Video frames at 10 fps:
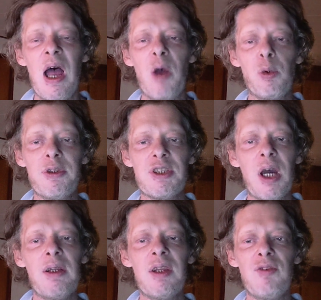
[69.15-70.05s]
I will
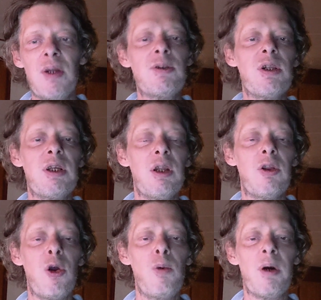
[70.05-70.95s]
decide that eventually in
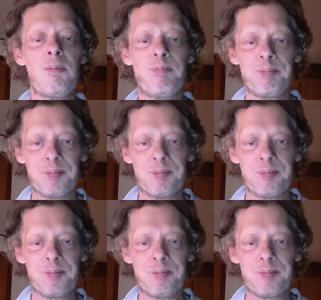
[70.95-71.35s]
October.